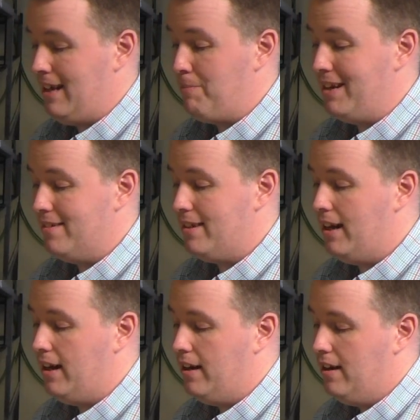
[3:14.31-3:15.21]
That being
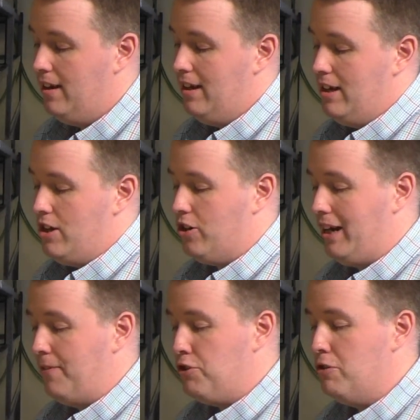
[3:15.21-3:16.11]
said, you're
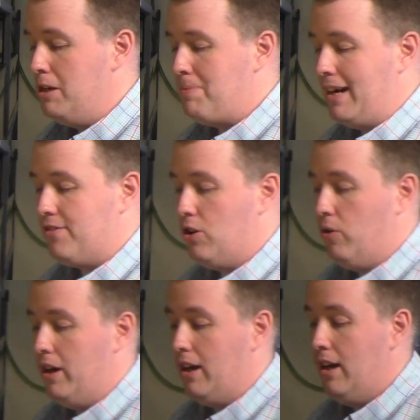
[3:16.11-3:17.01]
going to have two heat packs
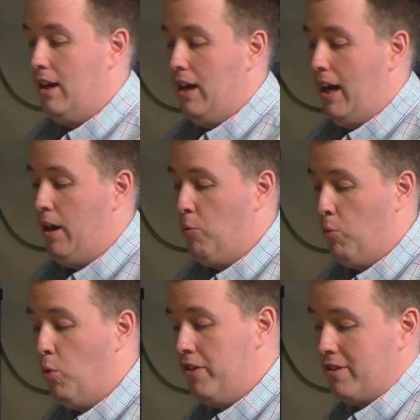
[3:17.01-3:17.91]
going, and
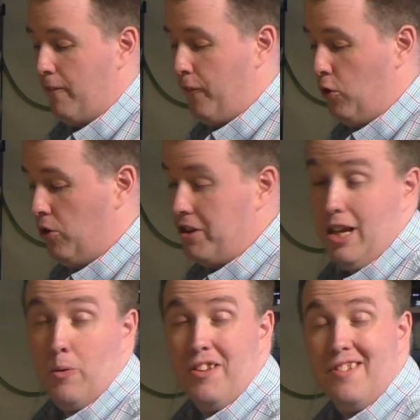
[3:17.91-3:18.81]
when one's at full, the
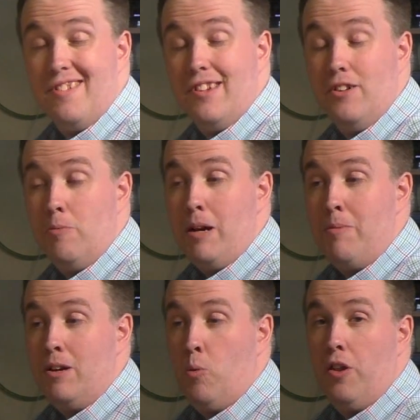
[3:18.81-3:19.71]
other one's still
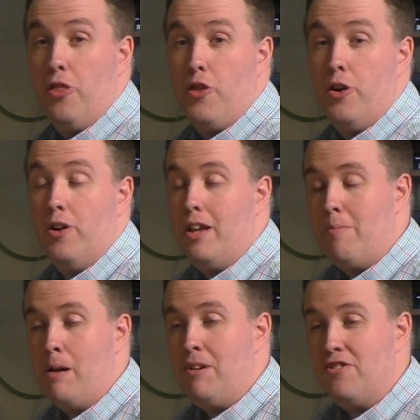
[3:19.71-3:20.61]
maybe at 1/3. That
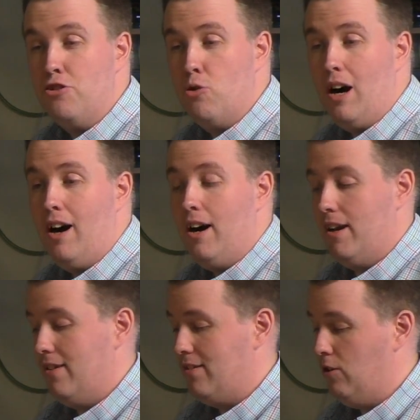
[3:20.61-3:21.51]
might be too
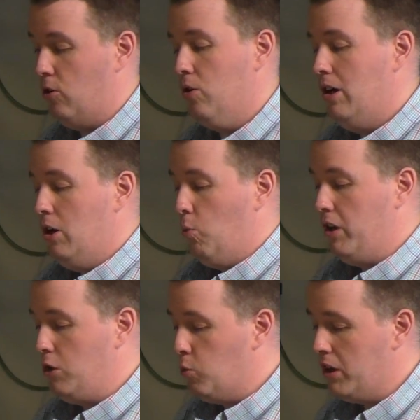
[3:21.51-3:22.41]
hot. So
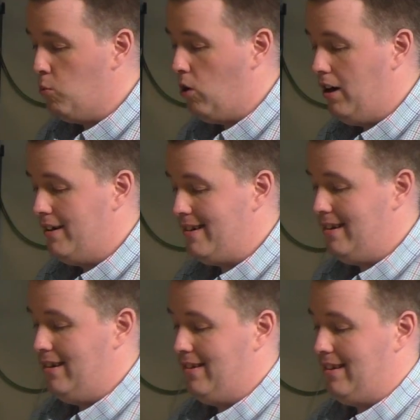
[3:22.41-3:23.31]
what you wouldn't want
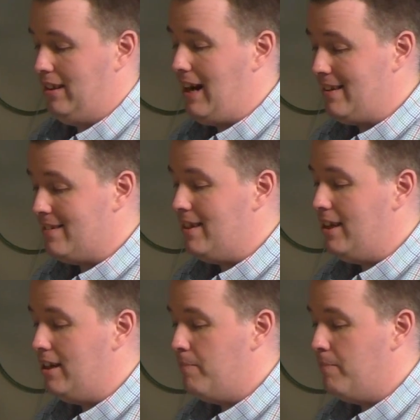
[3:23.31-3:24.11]
is lots of heat.